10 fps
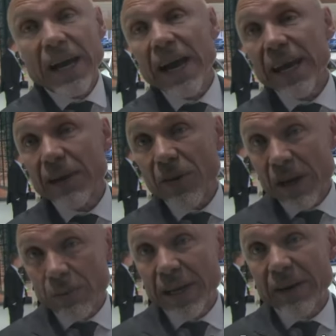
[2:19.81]
The high
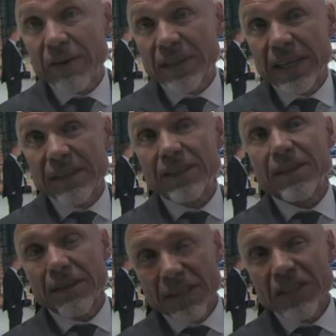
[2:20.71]
ground clearance is